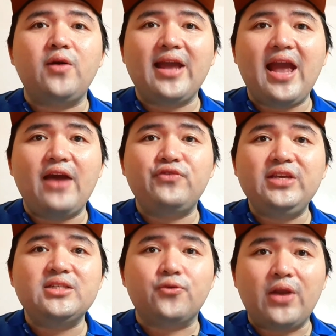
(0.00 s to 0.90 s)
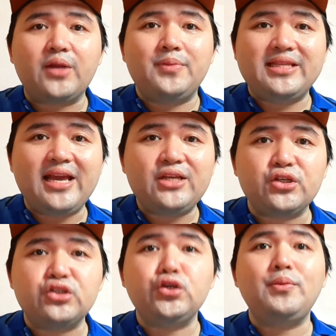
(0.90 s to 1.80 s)
I have these
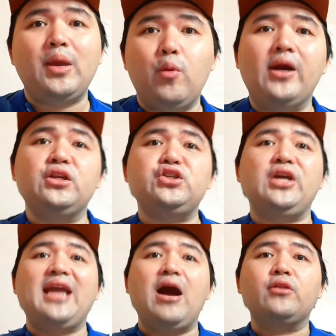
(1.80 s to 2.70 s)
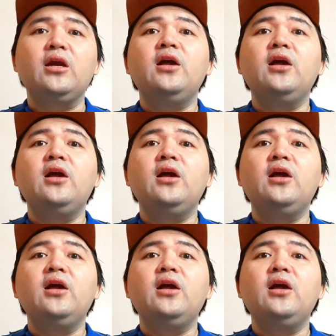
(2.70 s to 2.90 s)
recommendations you may want to check out.